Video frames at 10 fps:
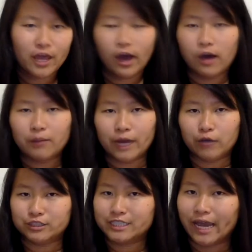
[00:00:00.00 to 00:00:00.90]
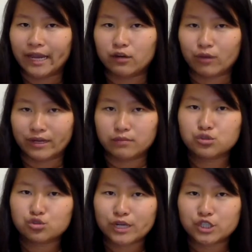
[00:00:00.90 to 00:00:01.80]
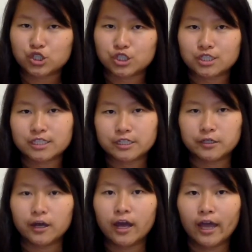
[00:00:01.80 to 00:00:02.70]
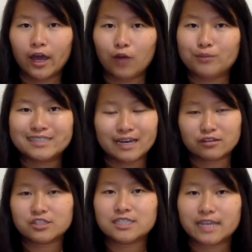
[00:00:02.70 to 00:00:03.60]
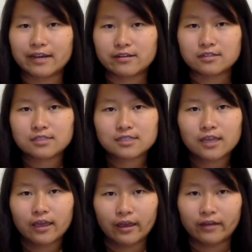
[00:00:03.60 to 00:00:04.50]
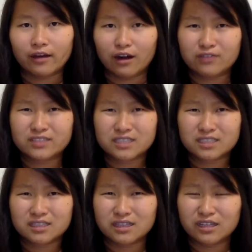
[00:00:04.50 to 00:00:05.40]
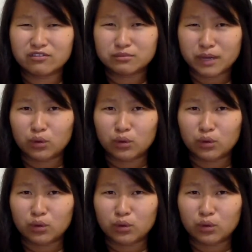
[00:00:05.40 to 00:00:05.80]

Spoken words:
I would tag random strangers to help me down the stairs and often lift my